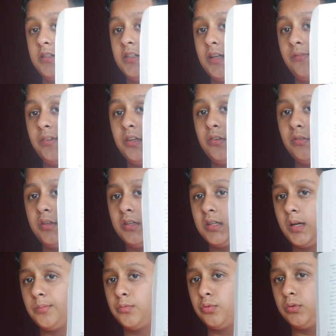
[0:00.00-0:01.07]
definitely goes in
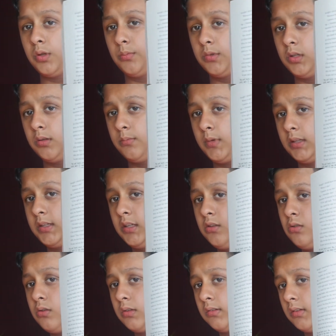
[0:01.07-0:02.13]
depth with some of them. I think you
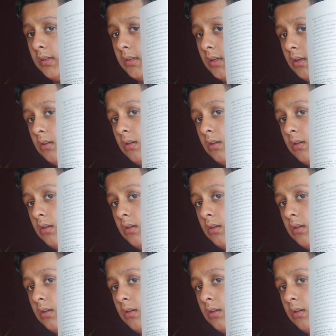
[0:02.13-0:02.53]
can see that.